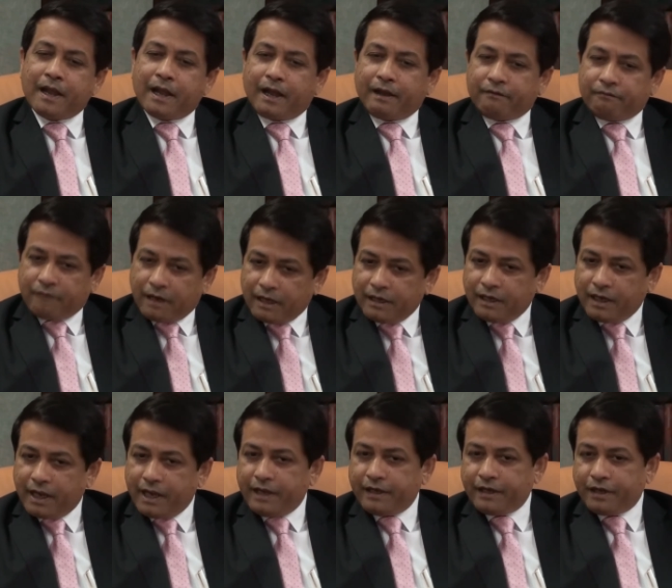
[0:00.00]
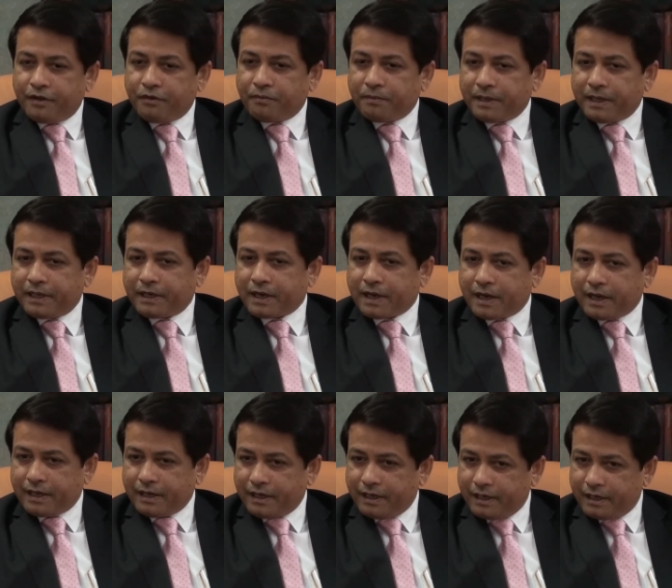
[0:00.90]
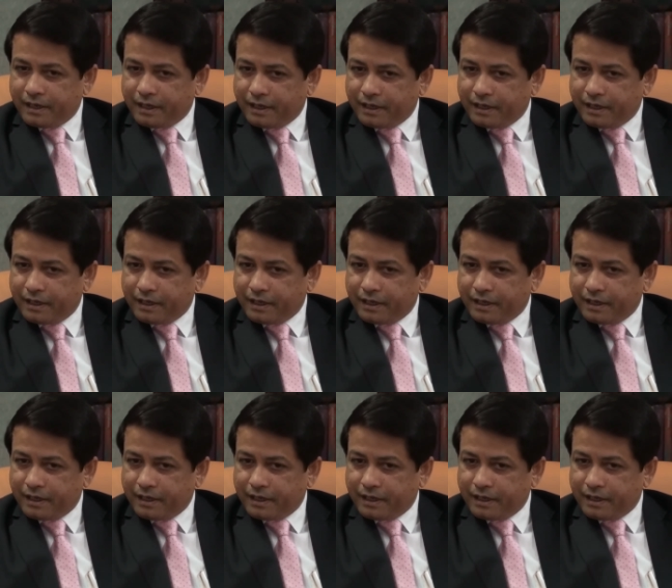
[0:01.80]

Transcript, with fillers: And one area where I,